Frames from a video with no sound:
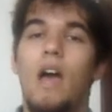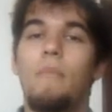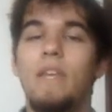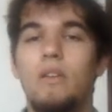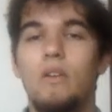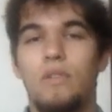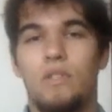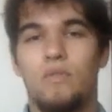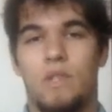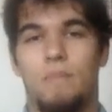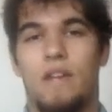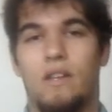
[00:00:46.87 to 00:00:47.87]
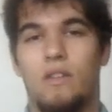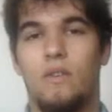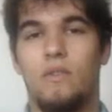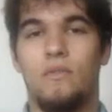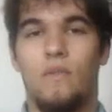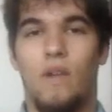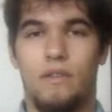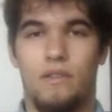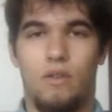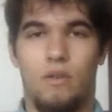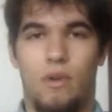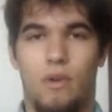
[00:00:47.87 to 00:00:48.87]
I mean no disrespect to those who
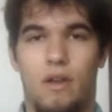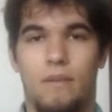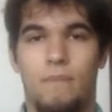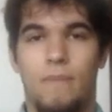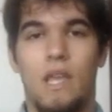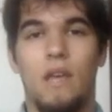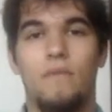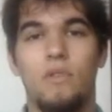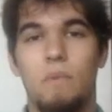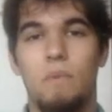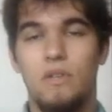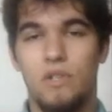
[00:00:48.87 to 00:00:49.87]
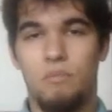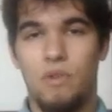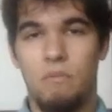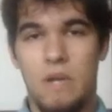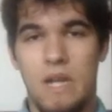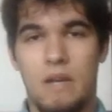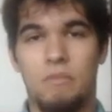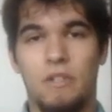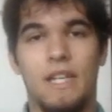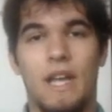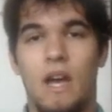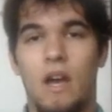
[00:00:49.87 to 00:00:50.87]
volunteer abroad. If you spent your spring break
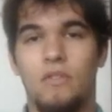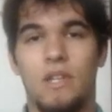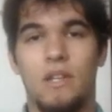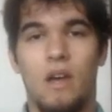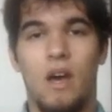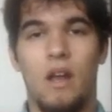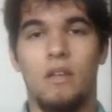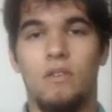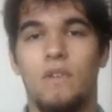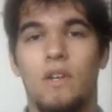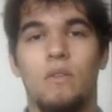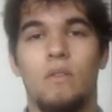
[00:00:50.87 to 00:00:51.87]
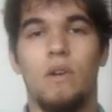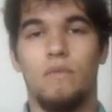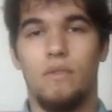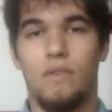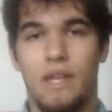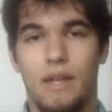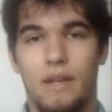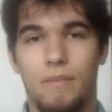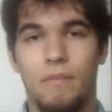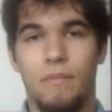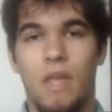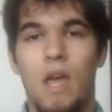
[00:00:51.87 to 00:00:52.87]
building a house in Ghana, you've done a wonderful thing.
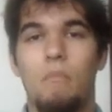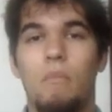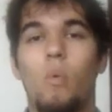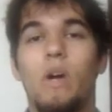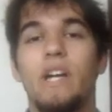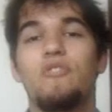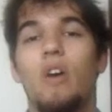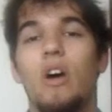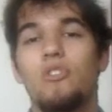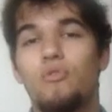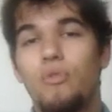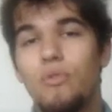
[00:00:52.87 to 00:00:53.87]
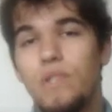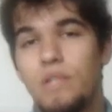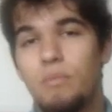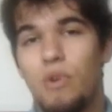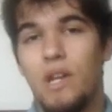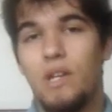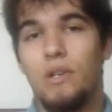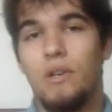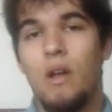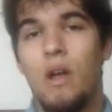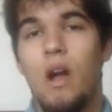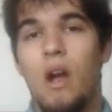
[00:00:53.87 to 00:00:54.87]
But where I draw true inspiration
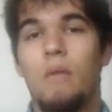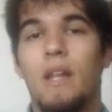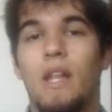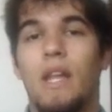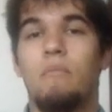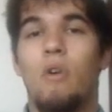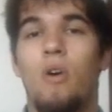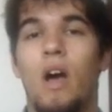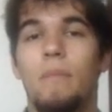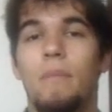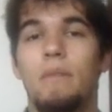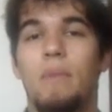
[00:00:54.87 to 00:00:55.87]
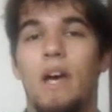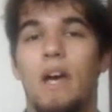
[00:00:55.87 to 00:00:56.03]
are men like Mohammed